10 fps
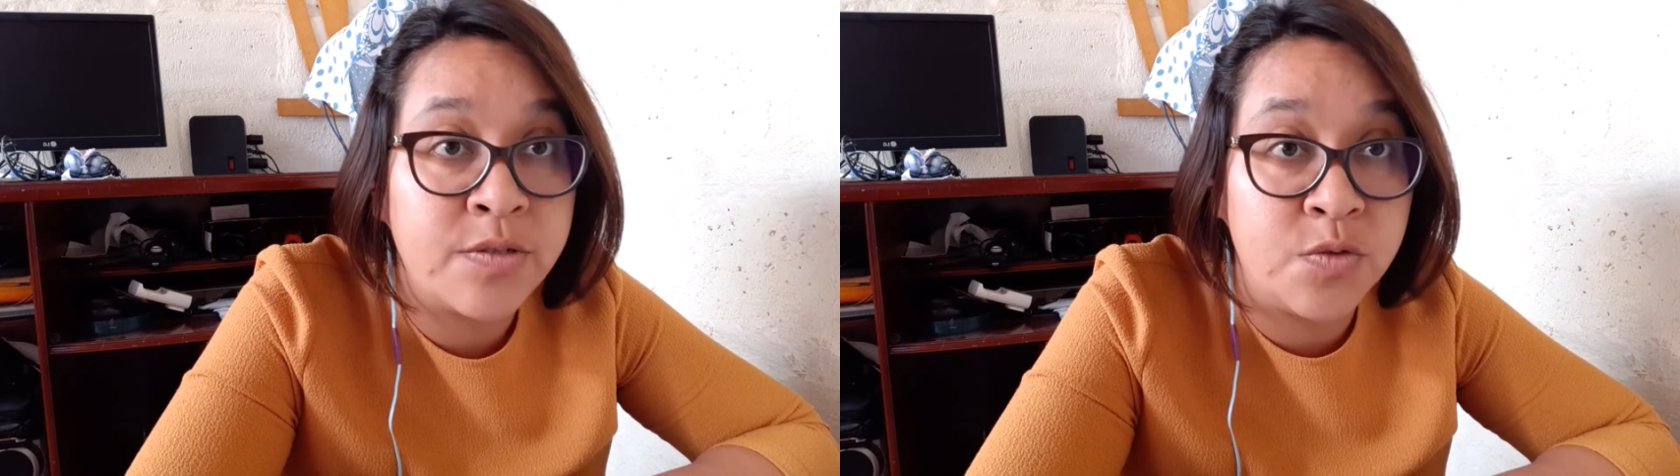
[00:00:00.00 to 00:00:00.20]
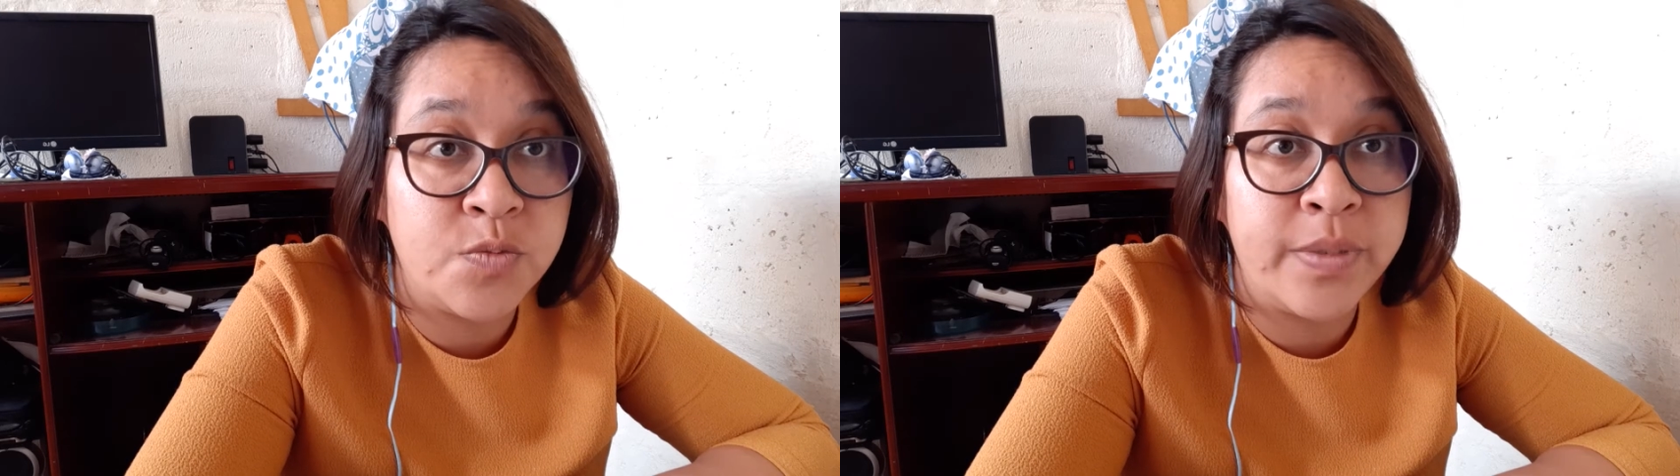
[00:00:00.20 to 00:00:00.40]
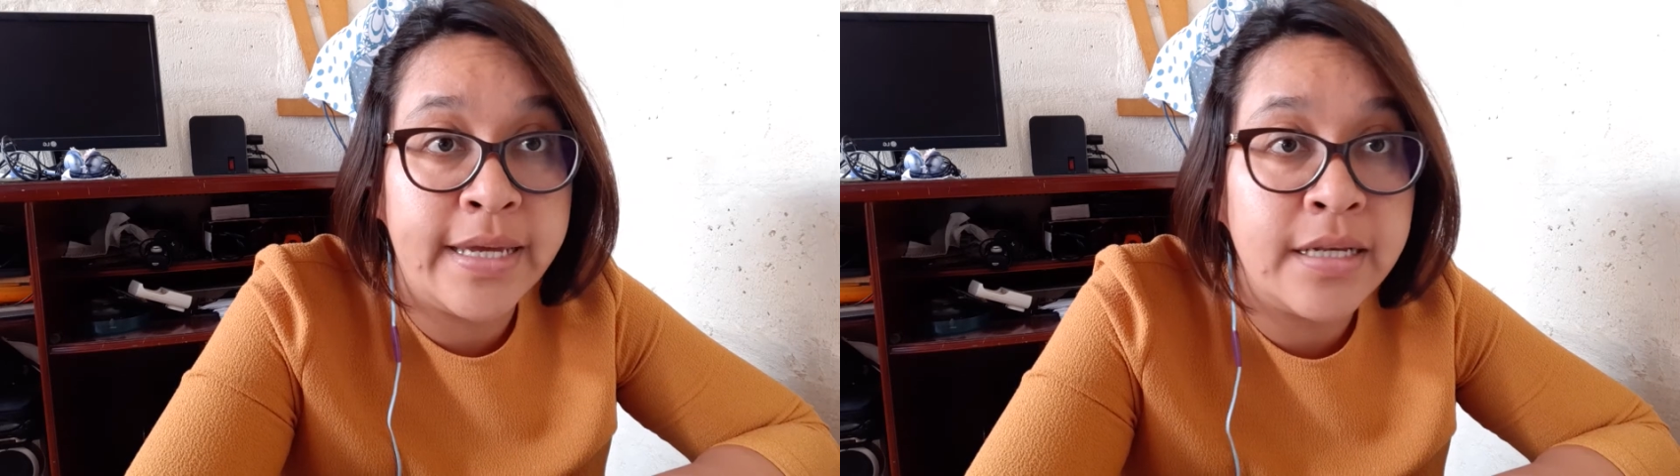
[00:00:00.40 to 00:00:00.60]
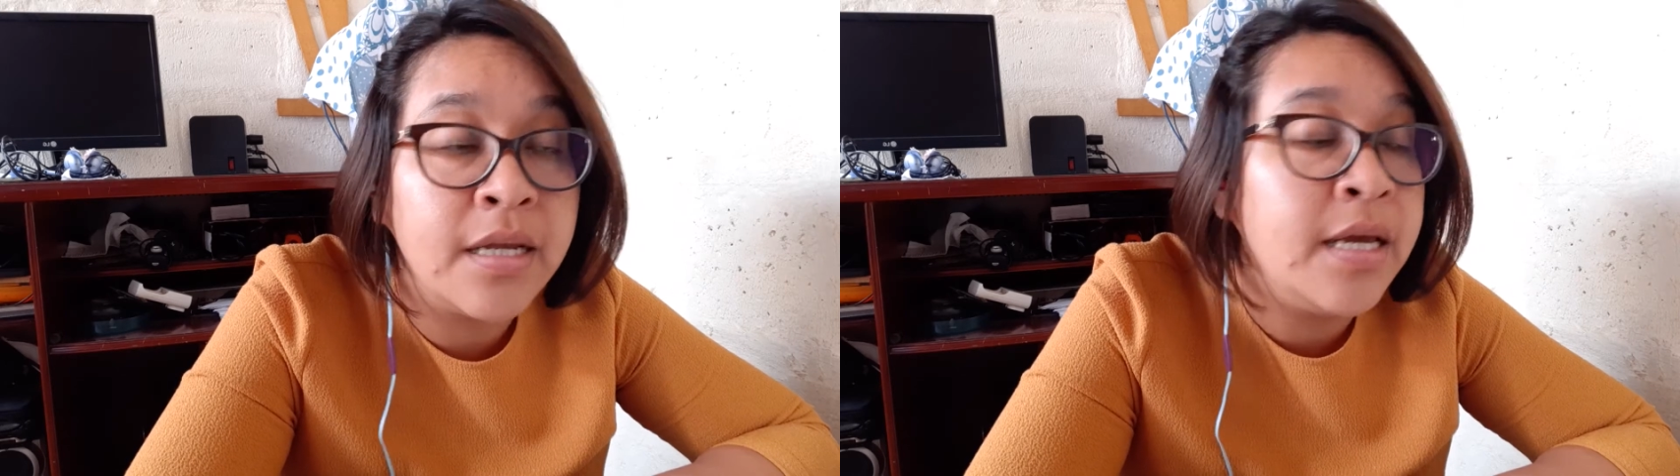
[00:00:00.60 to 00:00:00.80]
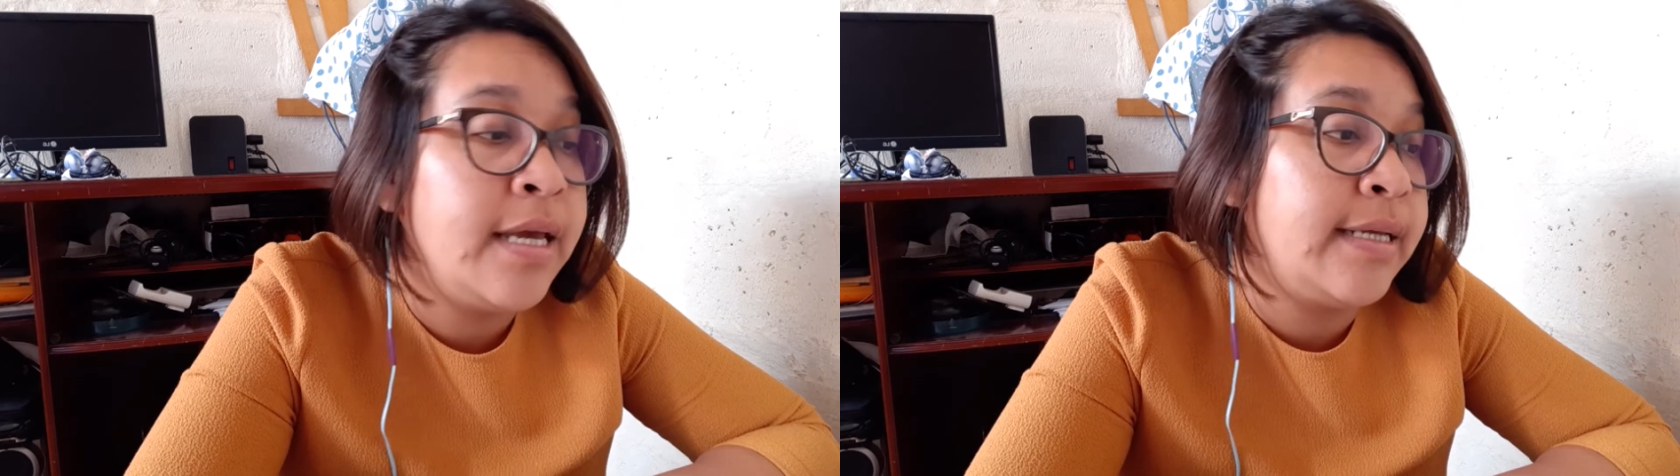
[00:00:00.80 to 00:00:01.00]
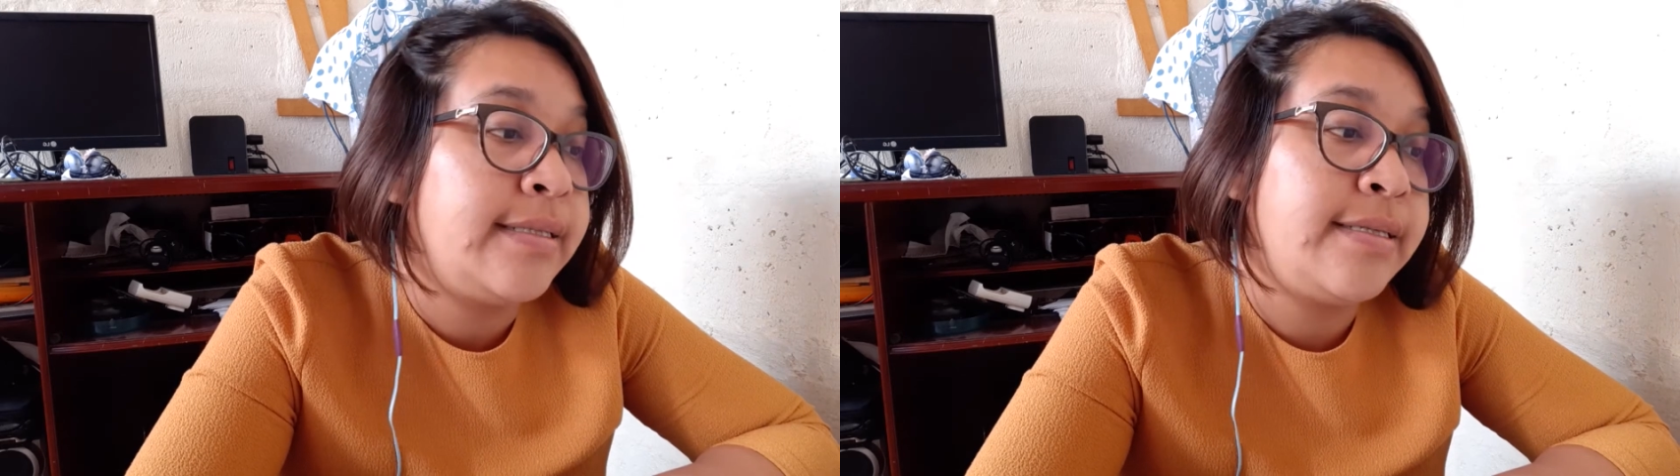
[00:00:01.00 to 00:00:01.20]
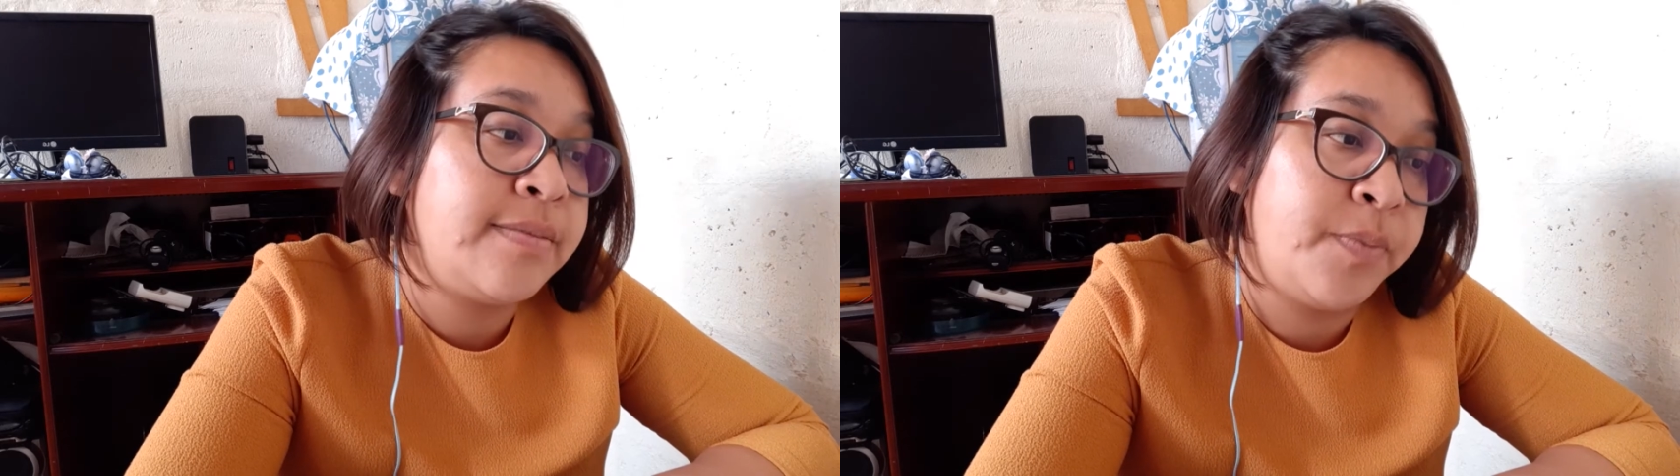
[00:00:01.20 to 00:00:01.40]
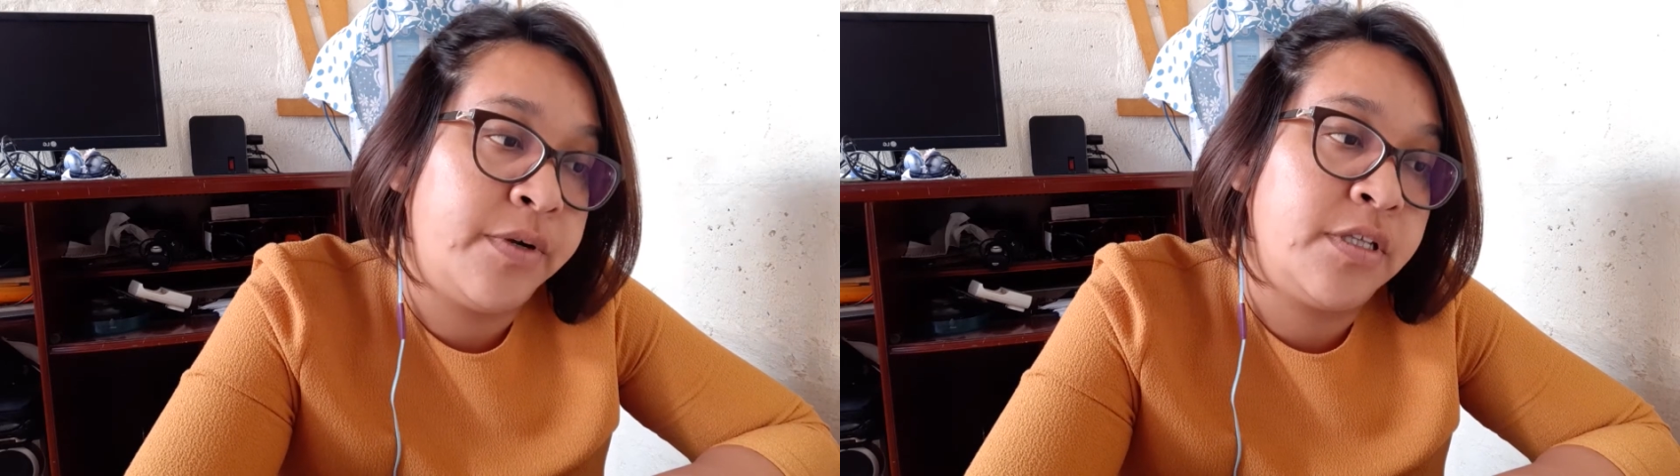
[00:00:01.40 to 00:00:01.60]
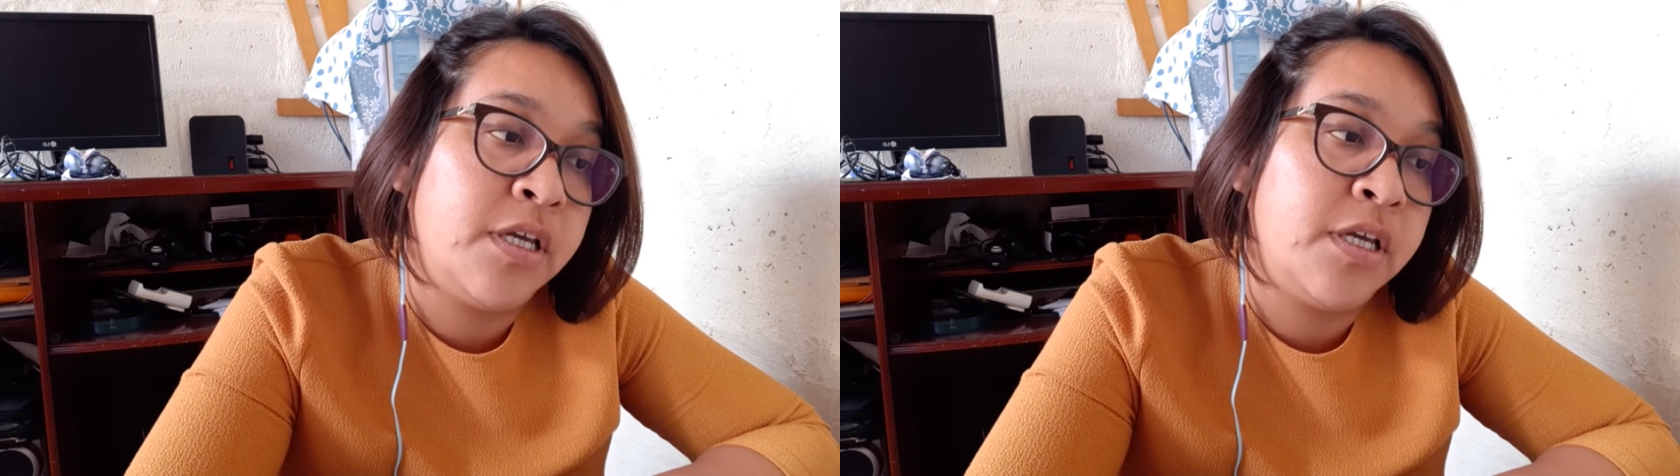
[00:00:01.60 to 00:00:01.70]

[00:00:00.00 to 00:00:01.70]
explain this part.